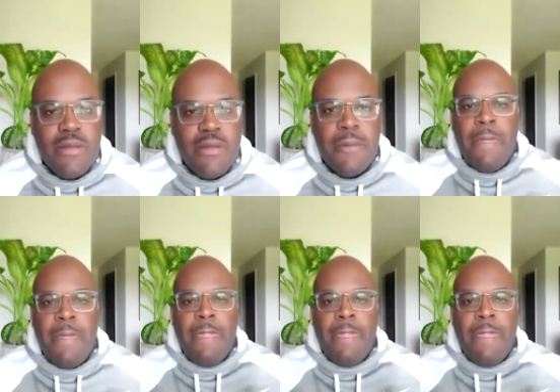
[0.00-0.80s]
Just
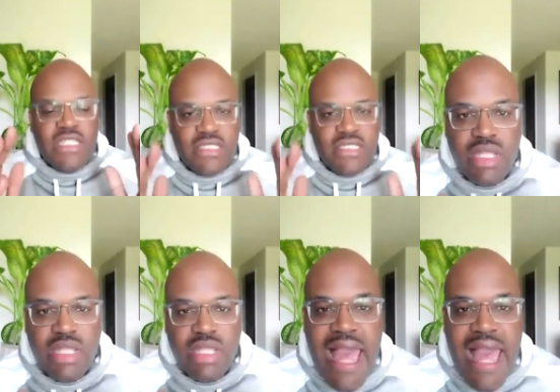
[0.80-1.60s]
stay relaxed and
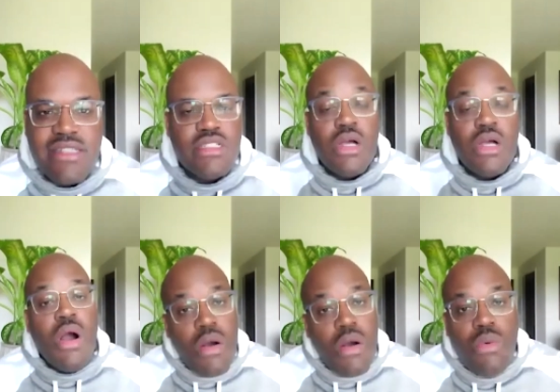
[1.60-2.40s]
just go, oh,
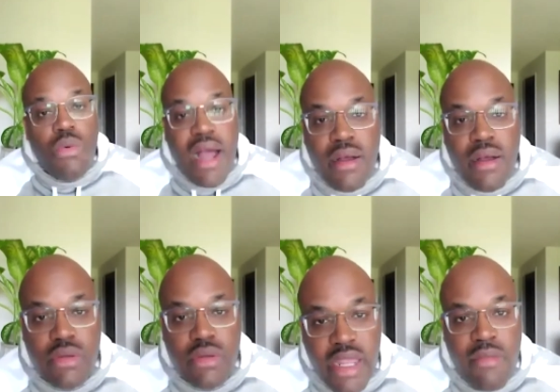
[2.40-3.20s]
wow, okay,
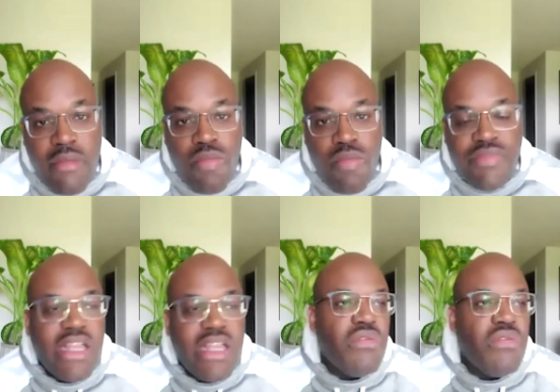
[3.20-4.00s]
if they go,
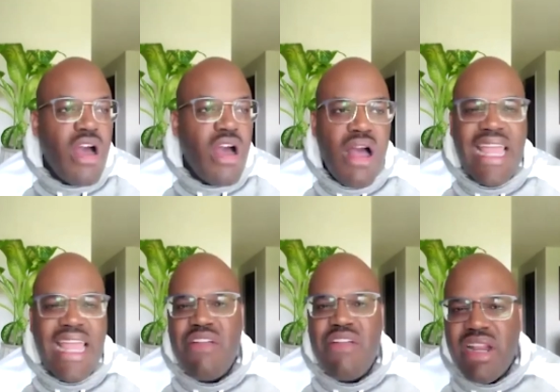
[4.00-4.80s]
no, I got rid of
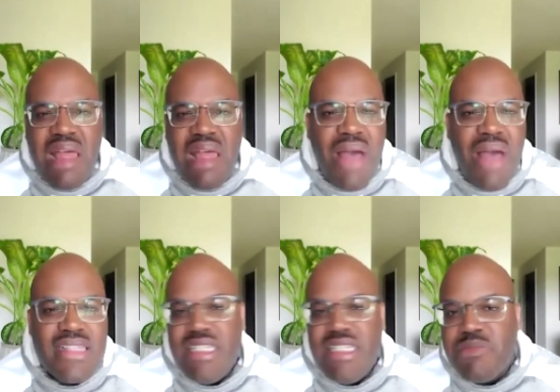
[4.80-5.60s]
that policy because
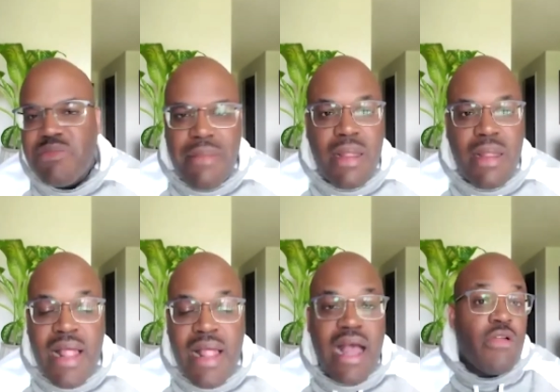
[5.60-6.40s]
blah, blah, blah, I
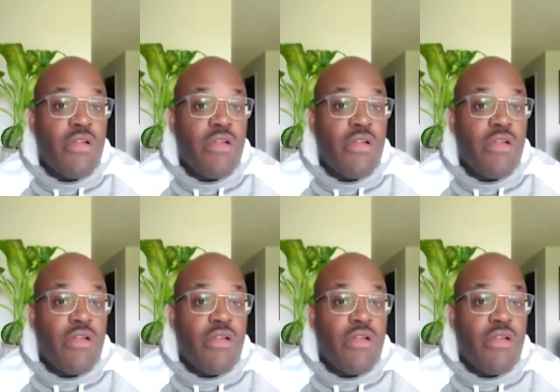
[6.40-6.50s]
don't care.